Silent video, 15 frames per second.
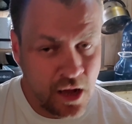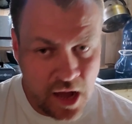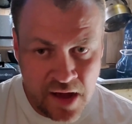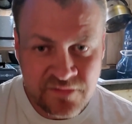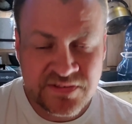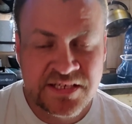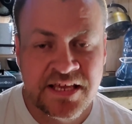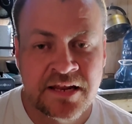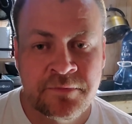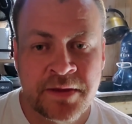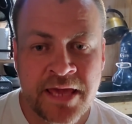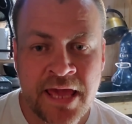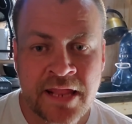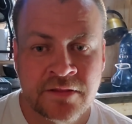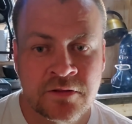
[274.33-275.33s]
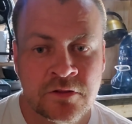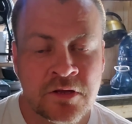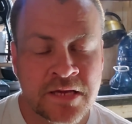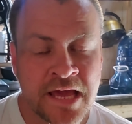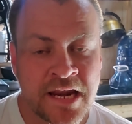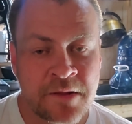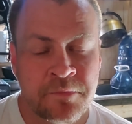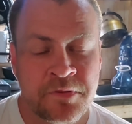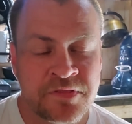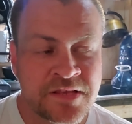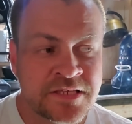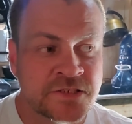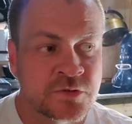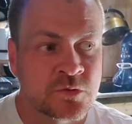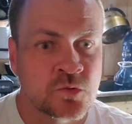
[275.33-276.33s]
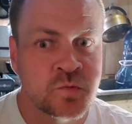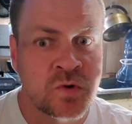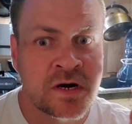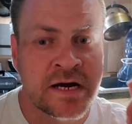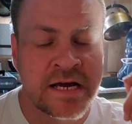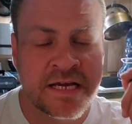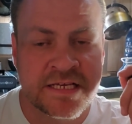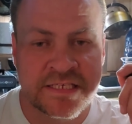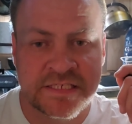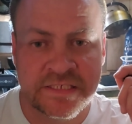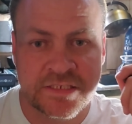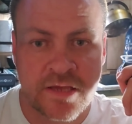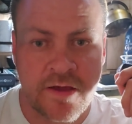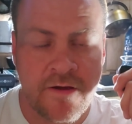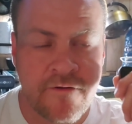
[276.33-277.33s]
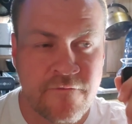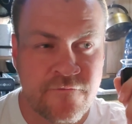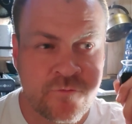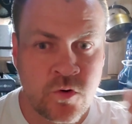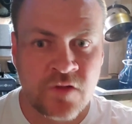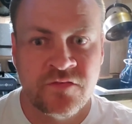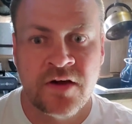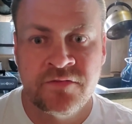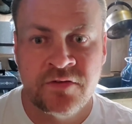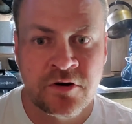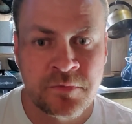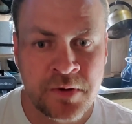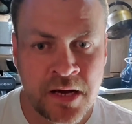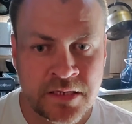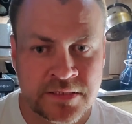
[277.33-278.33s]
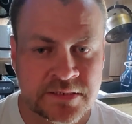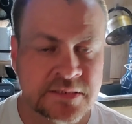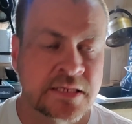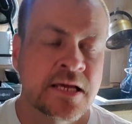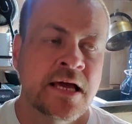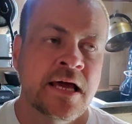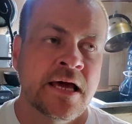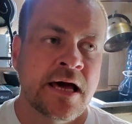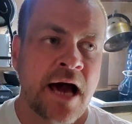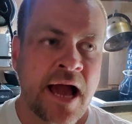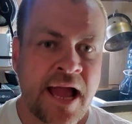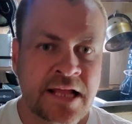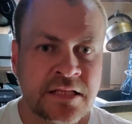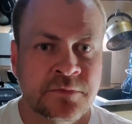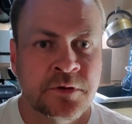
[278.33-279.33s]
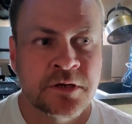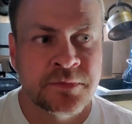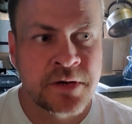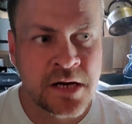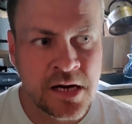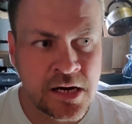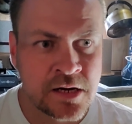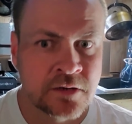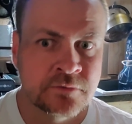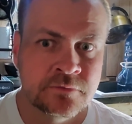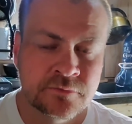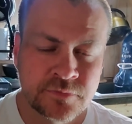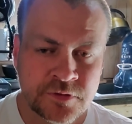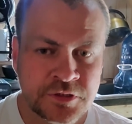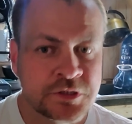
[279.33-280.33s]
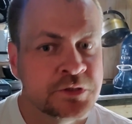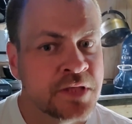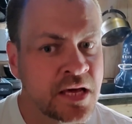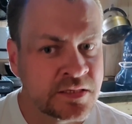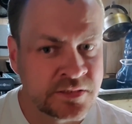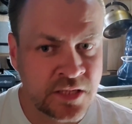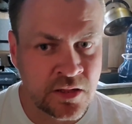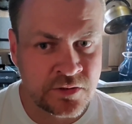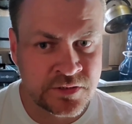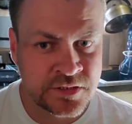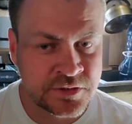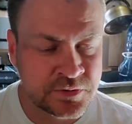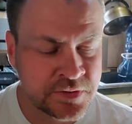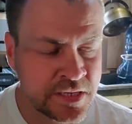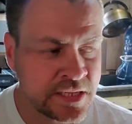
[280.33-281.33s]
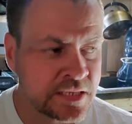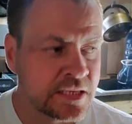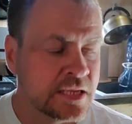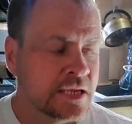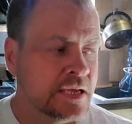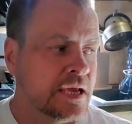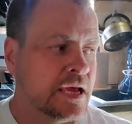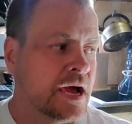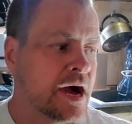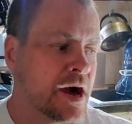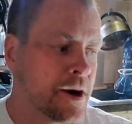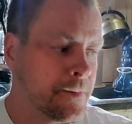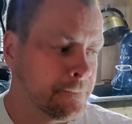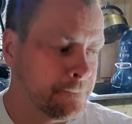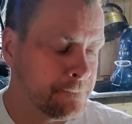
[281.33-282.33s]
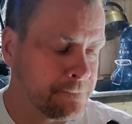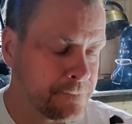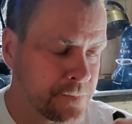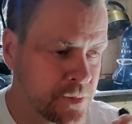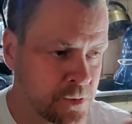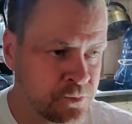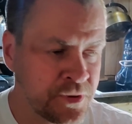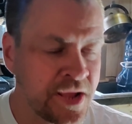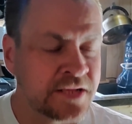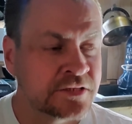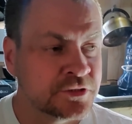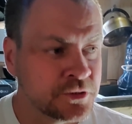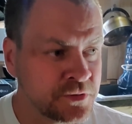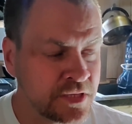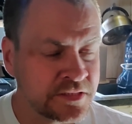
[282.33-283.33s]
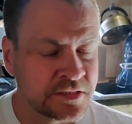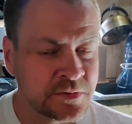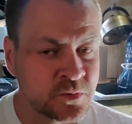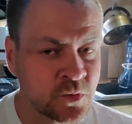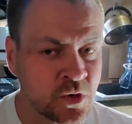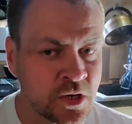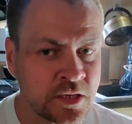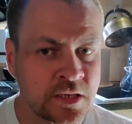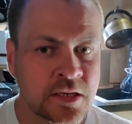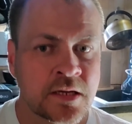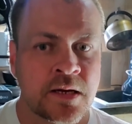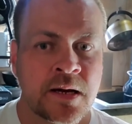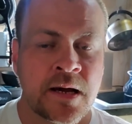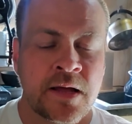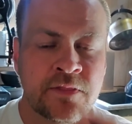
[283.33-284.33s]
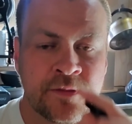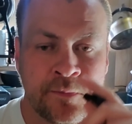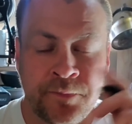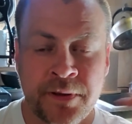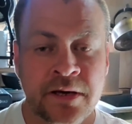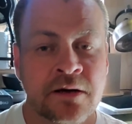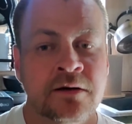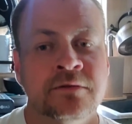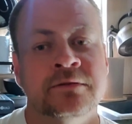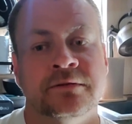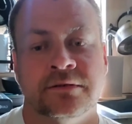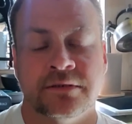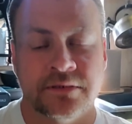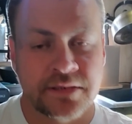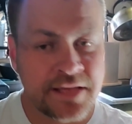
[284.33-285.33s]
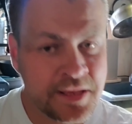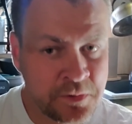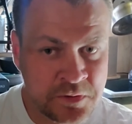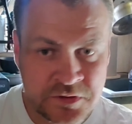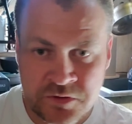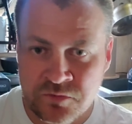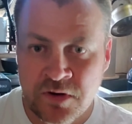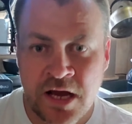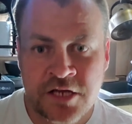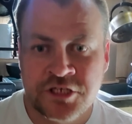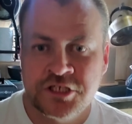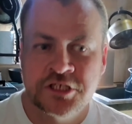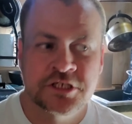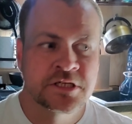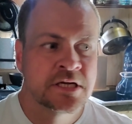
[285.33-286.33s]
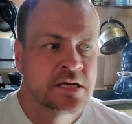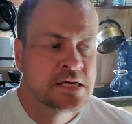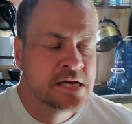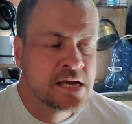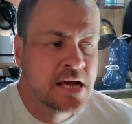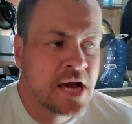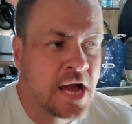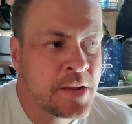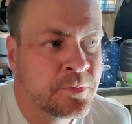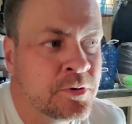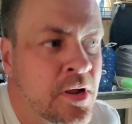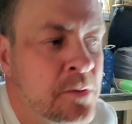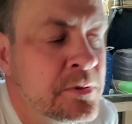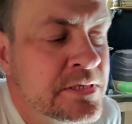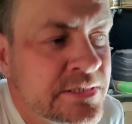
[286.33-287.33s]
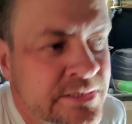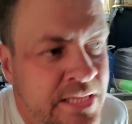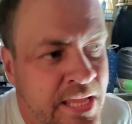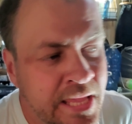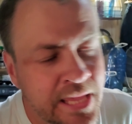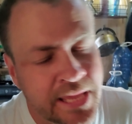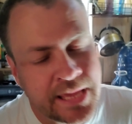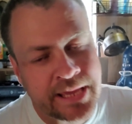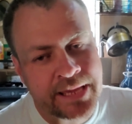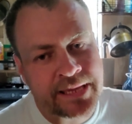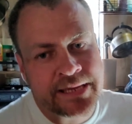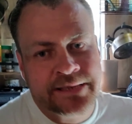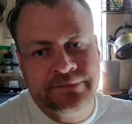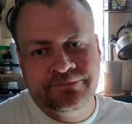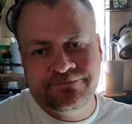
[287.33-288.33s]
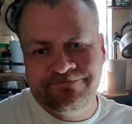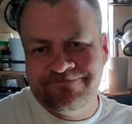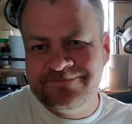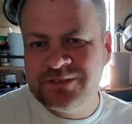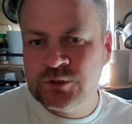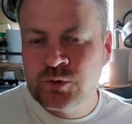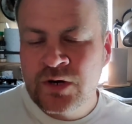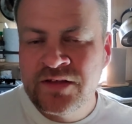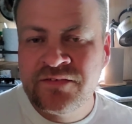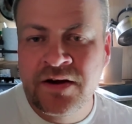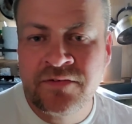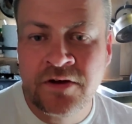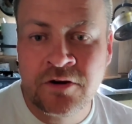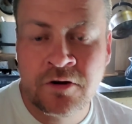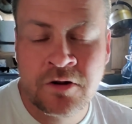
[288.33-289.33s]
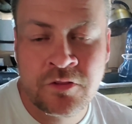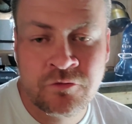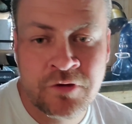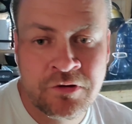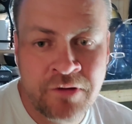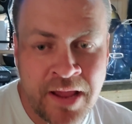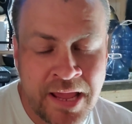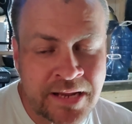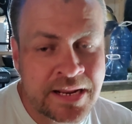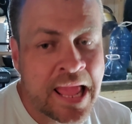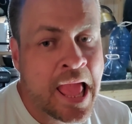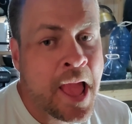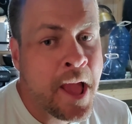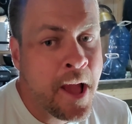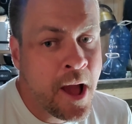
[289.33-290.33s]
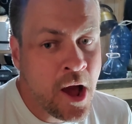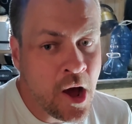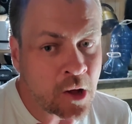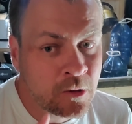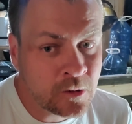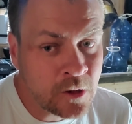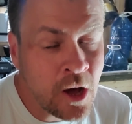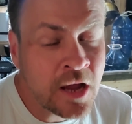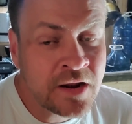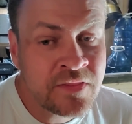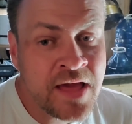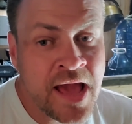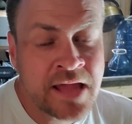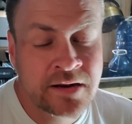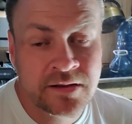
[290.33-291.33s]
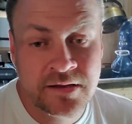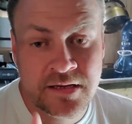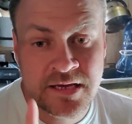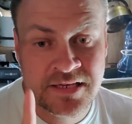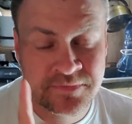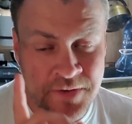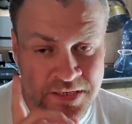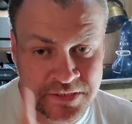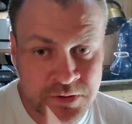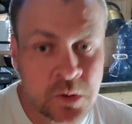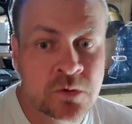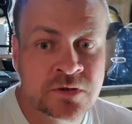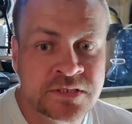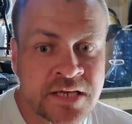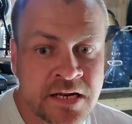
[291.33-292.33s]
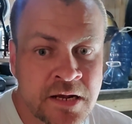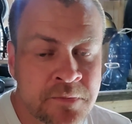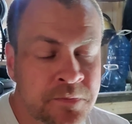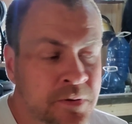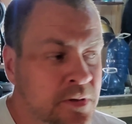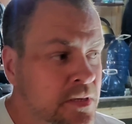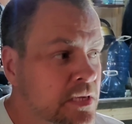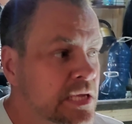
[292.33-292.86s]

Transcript: Obviously, get a mechanic to look at it, but this was 4,500 bucks. I had to put about $2,000 into it. Um, the brakes do need some work. The build, it was a rush. I'd probably say 2,500 or three grand. A lot of that is my solar setup.